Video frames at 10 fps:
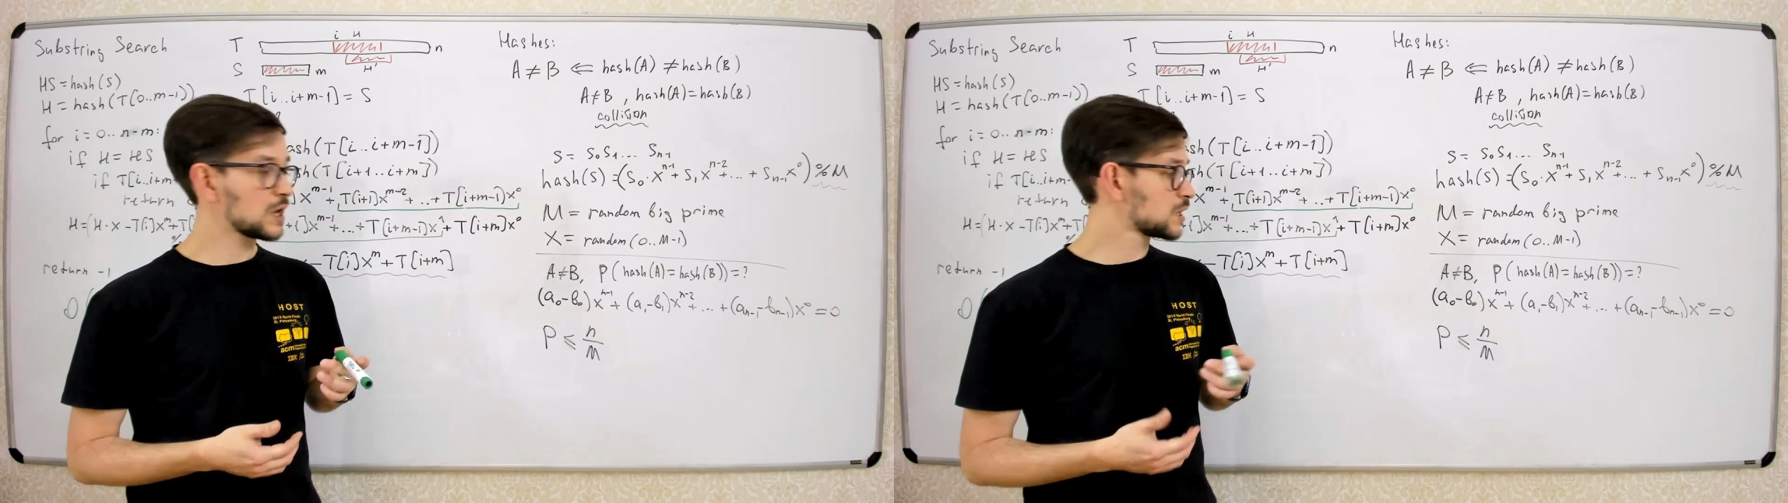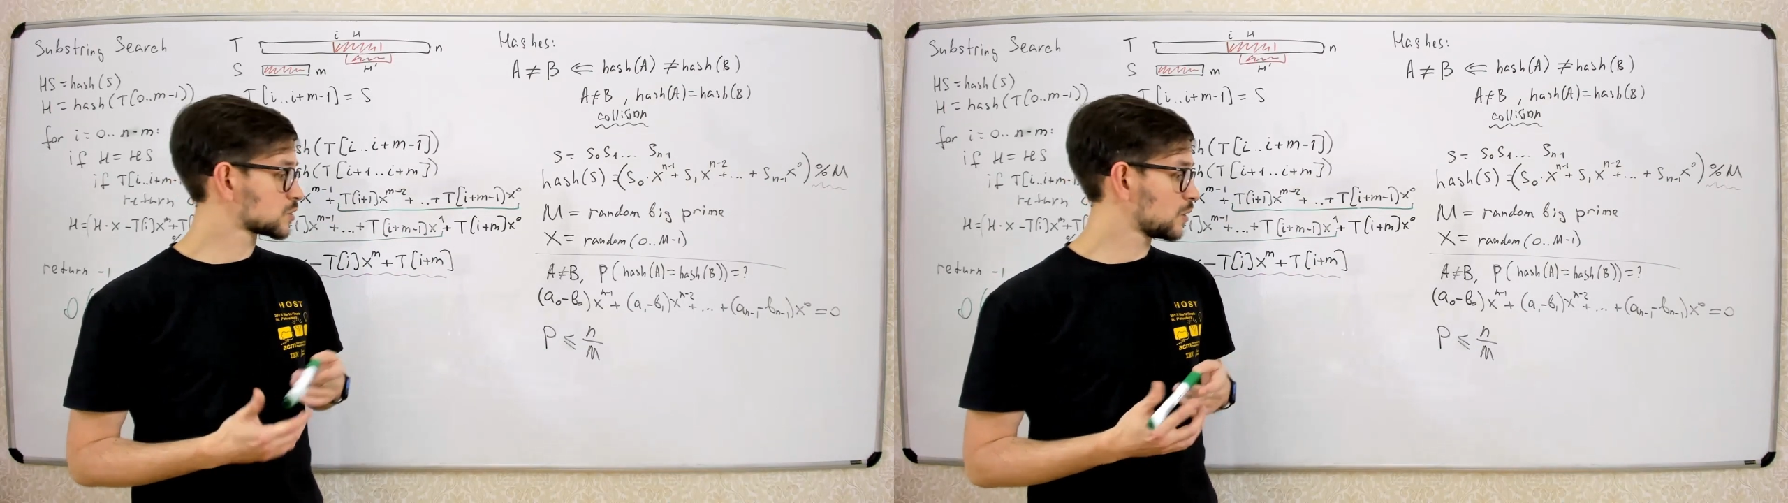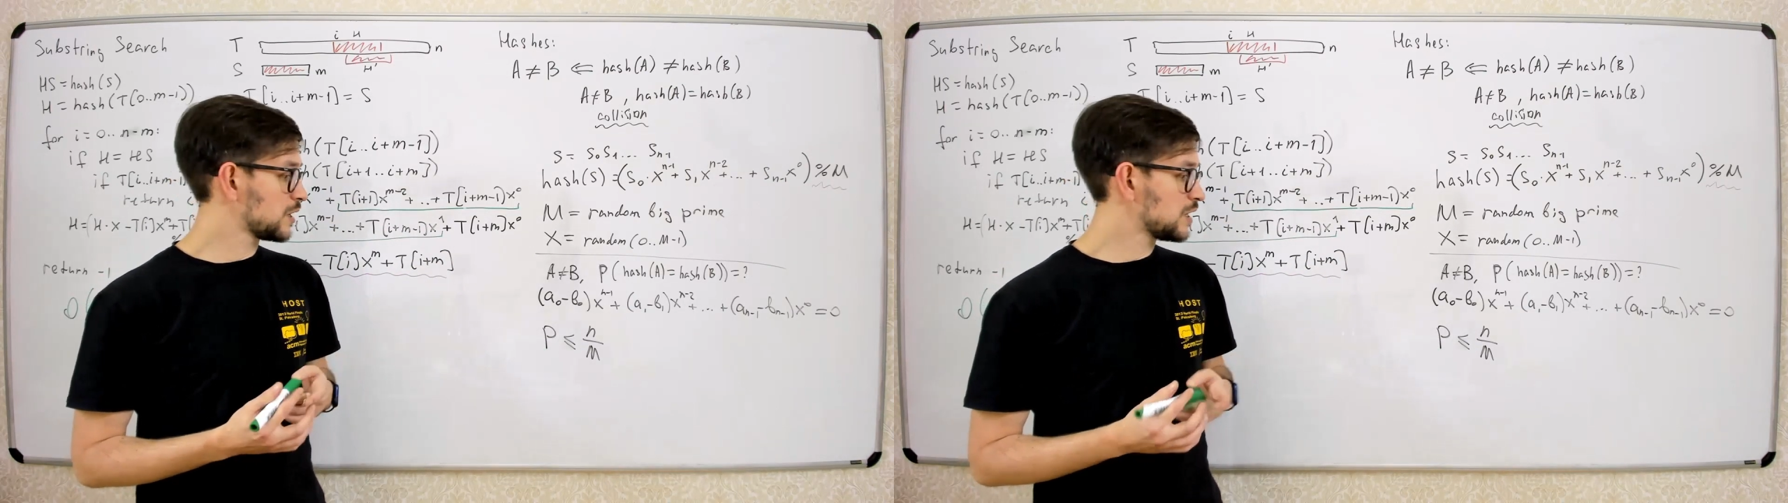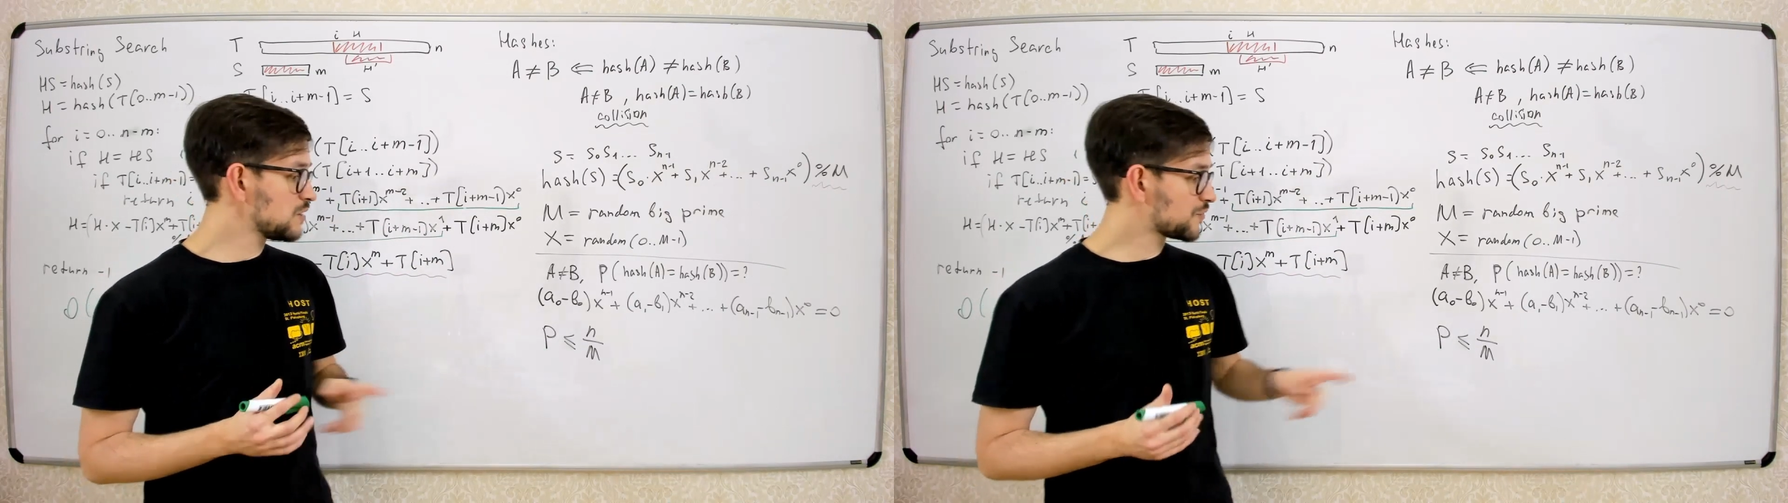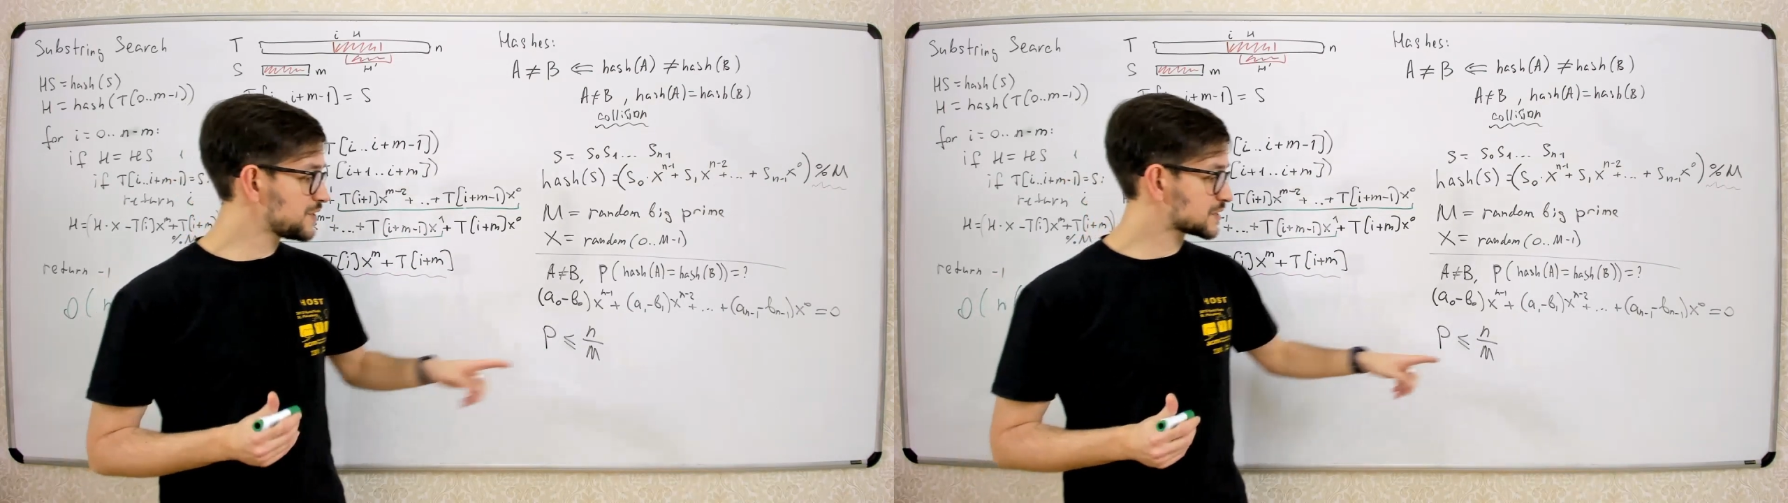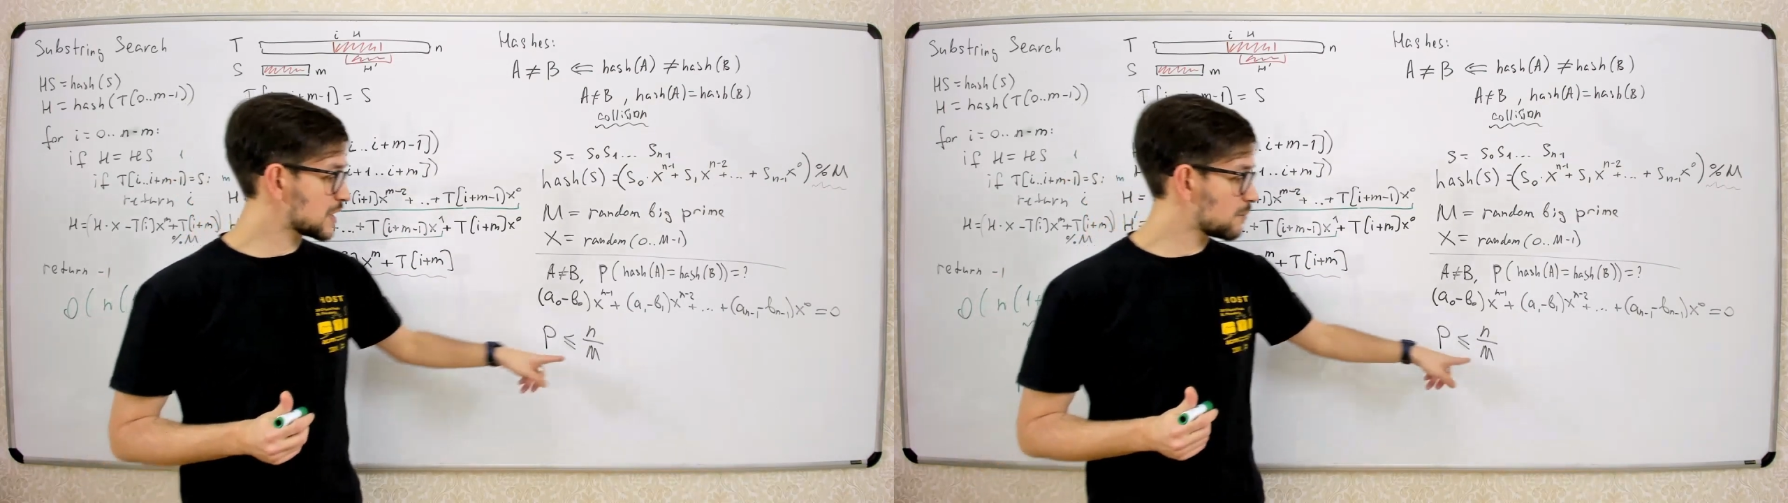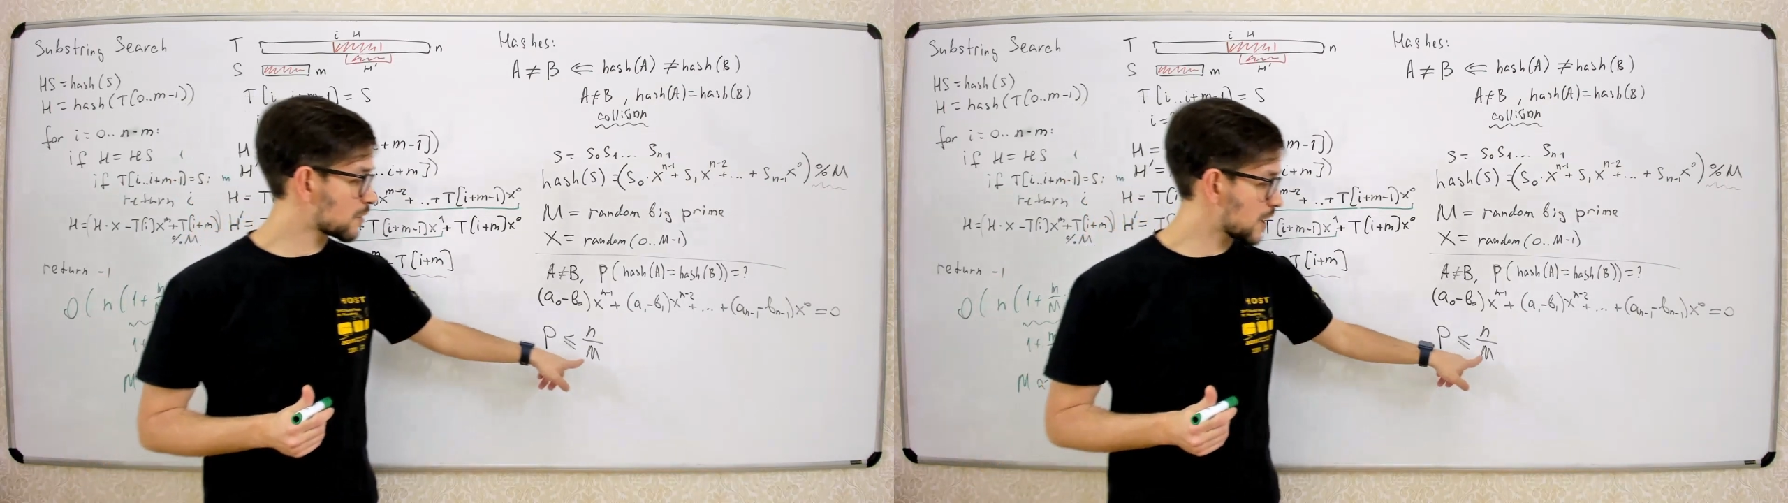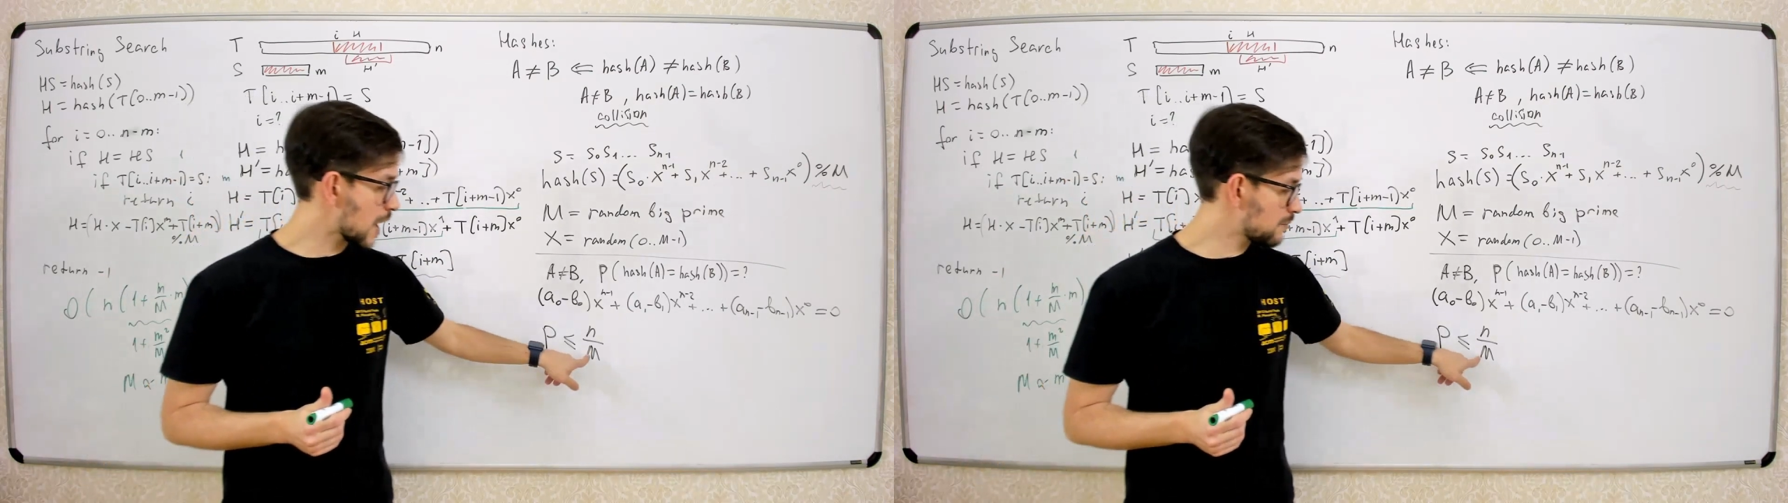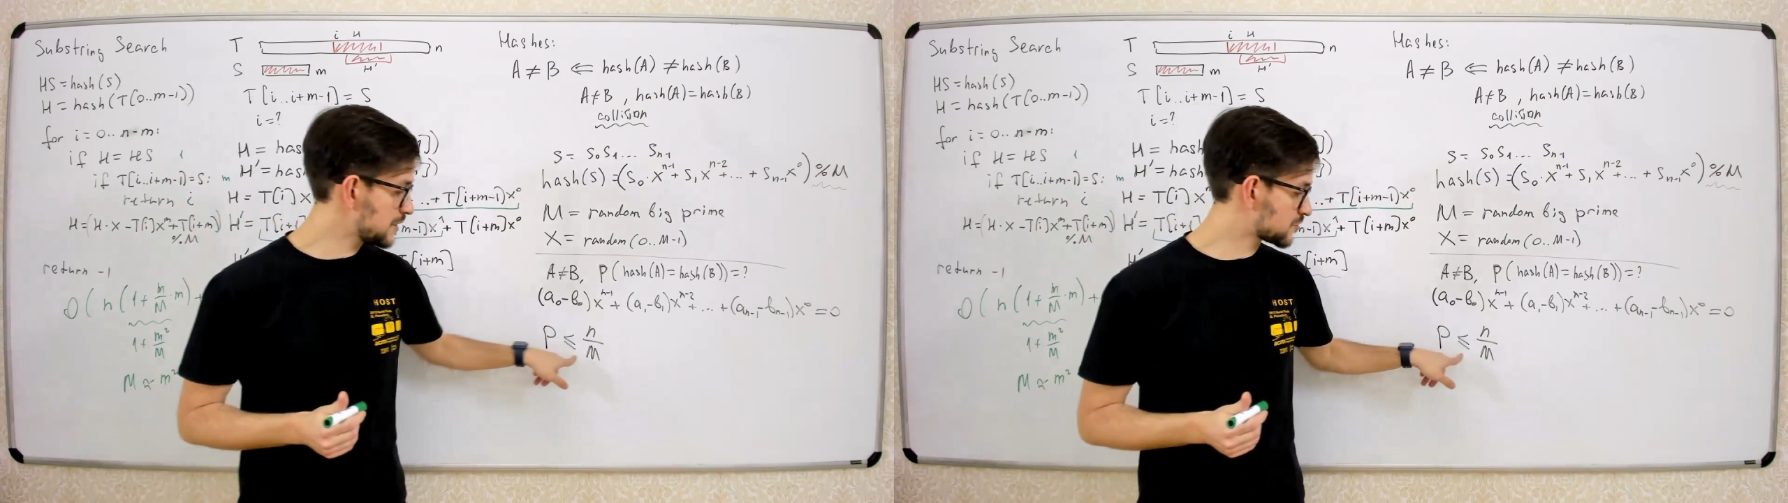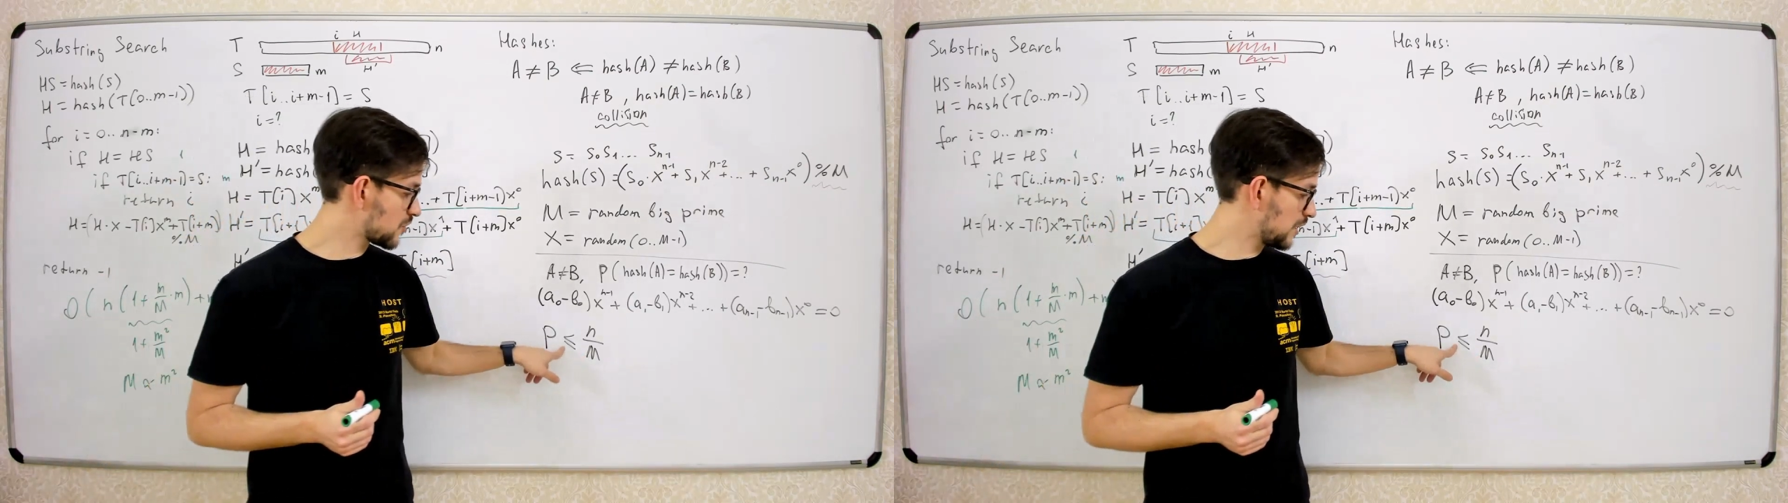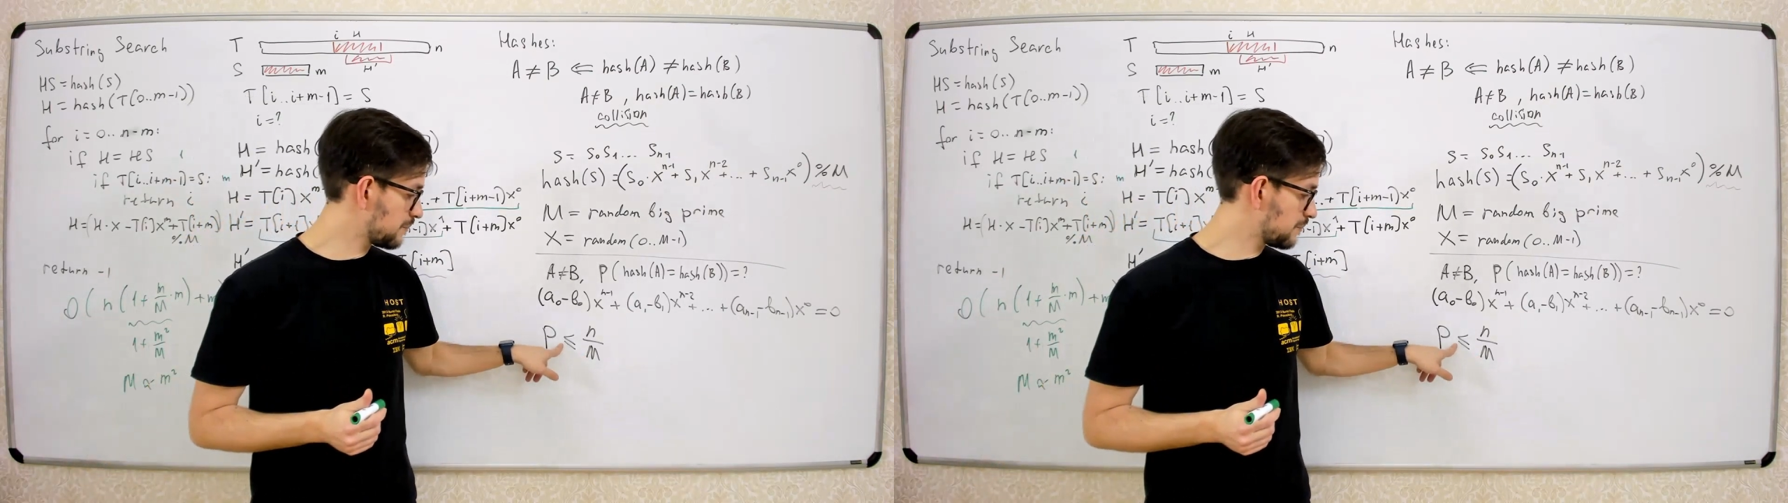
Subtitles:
So if this number m is really